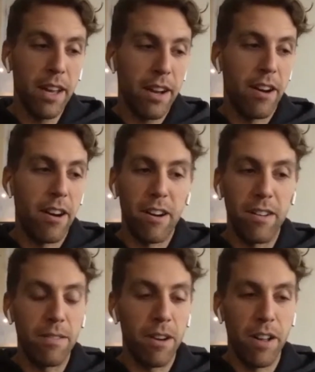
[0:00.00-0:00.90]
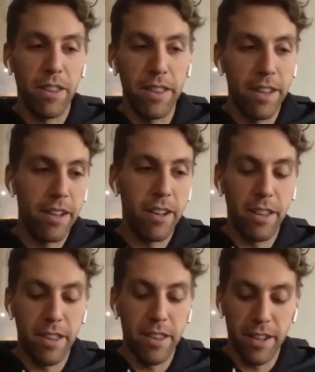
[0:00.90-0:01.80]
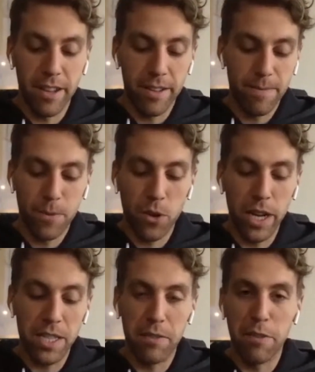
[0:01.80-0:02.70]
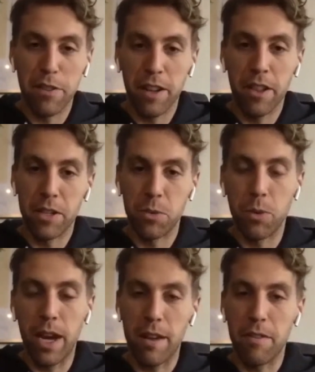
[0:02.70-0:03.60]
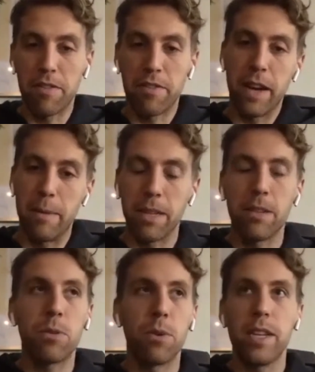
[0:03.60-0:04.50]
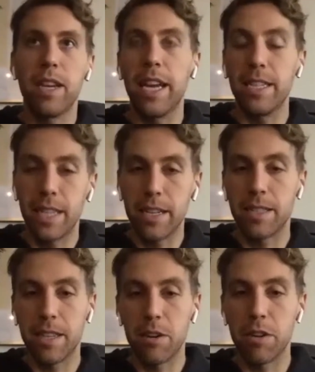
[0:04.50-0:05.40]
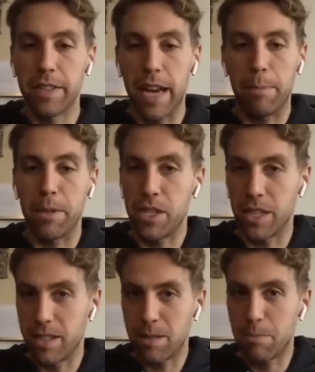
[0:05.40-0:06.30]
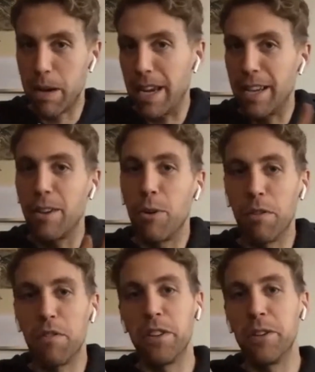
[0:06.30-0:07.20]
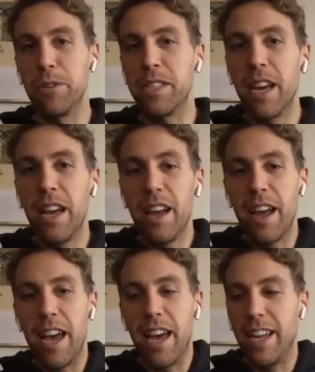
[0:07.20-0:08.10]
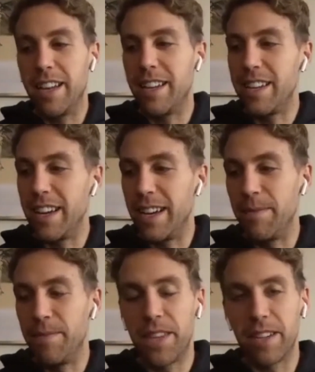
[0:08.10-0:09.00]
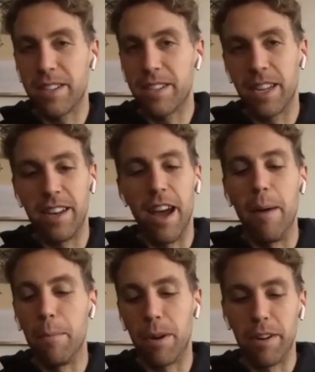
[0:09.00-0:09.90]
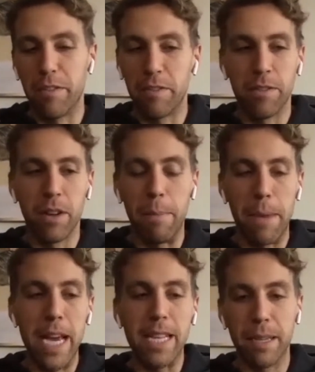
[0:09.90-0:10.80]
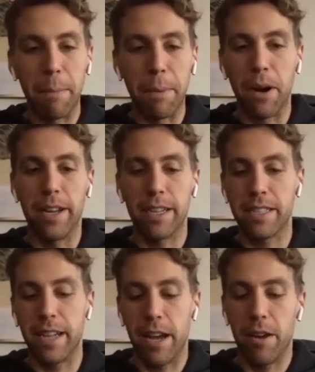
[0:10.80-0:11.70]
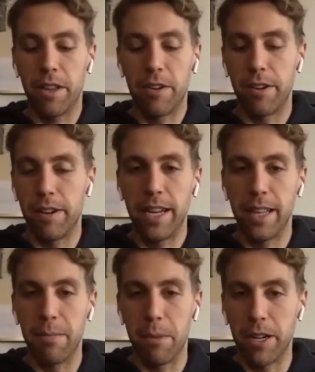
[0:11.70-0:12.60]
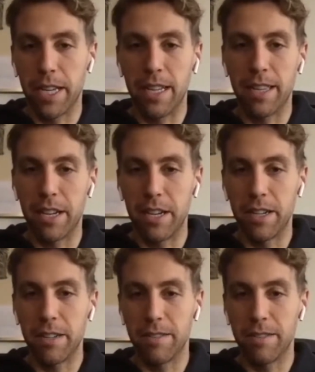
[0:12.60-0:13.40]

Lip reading: are on the crest of a very large wave. I mean, 2018 is the year of adaptogens by Whole Foods, and there's a number of amazing products now that are hitting the market that are